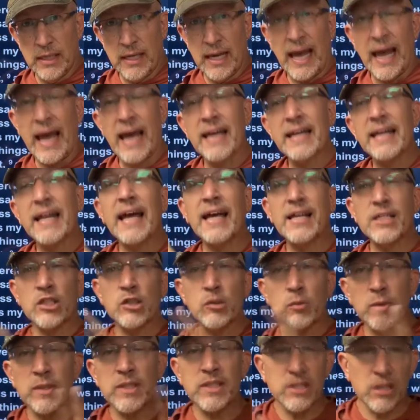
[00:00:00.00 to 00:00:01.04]
And as
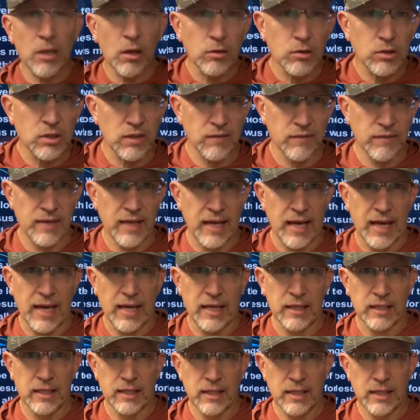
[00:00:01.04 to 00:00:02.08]
a result of
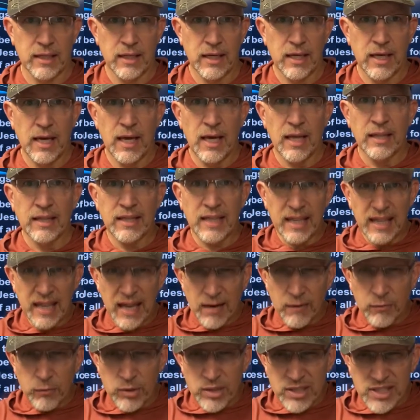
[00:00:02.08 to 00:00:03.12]
that, they
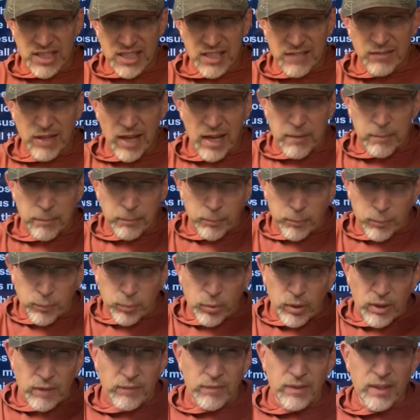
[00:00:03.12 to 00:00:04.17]
have received a
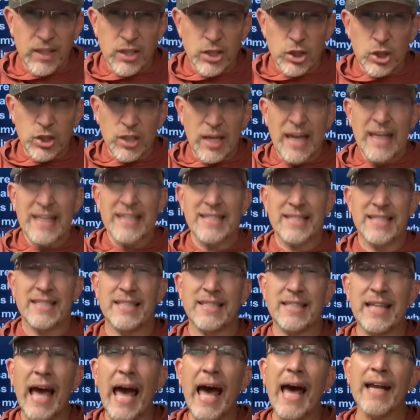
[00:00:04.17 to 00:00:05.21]
privileged
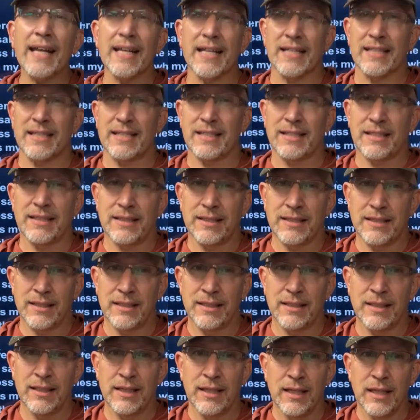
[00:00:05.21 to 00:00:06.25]
status.
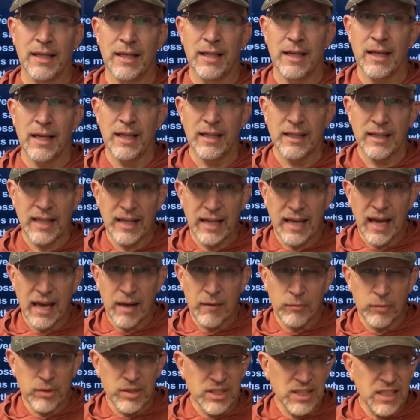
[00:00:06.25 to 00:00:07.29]
They
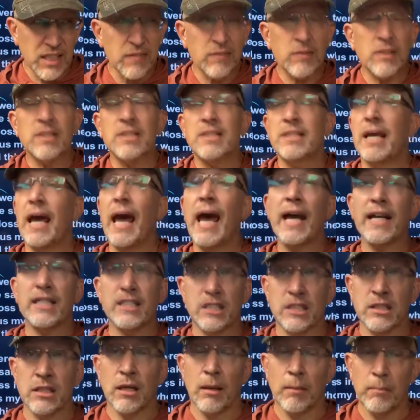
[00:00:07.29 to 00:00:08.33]
have received
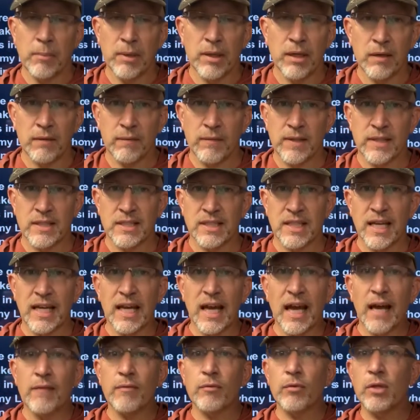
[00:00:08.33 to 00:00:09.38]
tax benefits. They
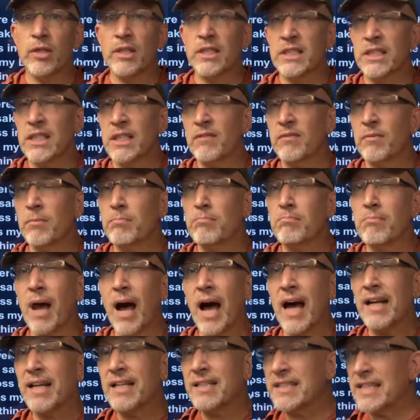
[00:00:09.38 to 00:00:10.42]
have received
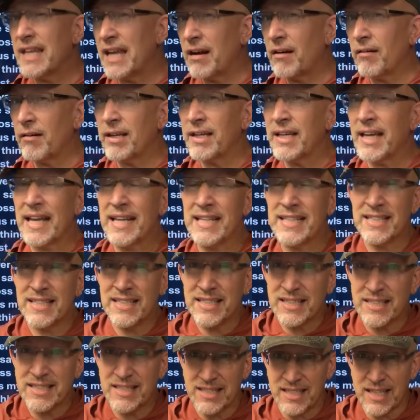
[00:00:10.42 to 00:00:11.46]
monetary
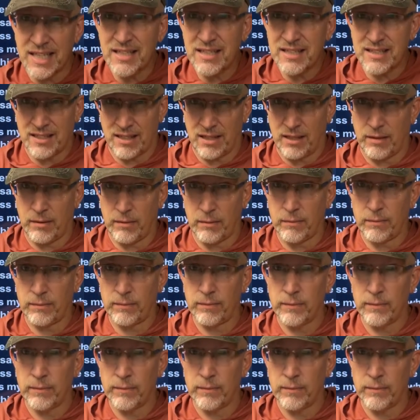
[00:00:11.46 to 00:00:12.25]
incentive